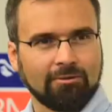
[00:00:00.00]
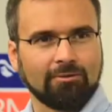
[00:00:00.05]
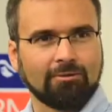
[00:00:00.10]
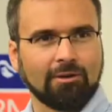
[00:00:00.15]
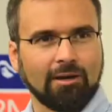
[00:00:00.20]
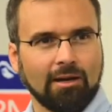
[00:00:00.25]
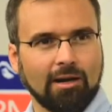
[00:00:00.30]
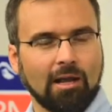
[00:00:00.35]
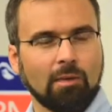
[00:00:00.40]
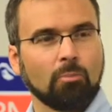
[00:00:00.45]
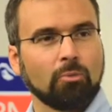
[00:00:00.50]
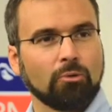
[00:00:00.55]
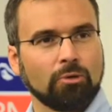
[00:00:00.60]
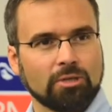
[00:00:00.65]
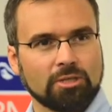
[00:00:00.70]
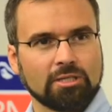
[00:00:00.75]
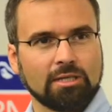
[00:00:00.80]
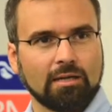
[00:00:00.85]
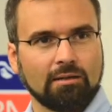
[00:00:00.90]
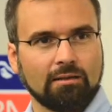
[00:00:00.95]
Great. I
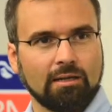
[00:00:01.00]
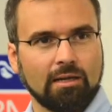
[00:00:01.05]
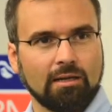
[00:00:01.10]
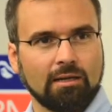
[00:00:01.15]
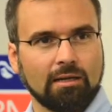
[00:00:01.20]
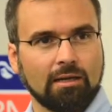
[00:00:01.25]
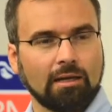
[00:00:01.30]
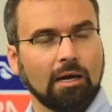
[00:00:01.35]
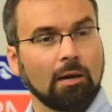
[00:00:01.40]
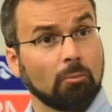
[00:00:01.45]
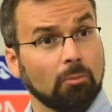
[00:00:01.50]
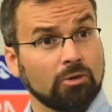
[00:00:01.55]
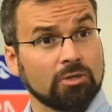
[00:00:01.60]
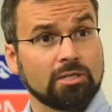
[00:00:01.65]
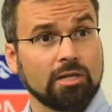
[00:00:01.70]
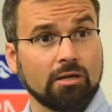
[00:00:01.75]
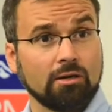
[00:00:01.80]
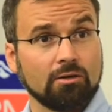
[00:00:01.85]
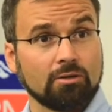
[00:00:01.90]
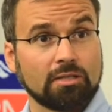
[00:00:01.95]
appreciate that, Nick, and I
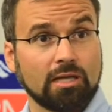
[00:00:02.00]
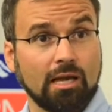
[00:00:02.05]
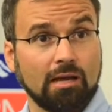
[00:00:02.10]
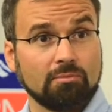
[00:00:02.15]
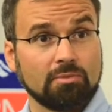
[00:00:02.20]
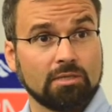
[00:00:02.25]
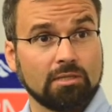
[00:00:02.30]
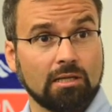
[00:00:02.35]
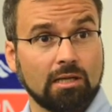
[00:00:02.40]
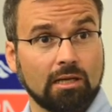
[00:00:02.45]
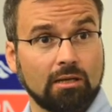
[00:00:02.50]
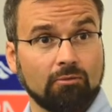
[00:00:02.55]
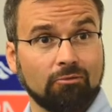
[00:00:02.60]
appreciate your time today.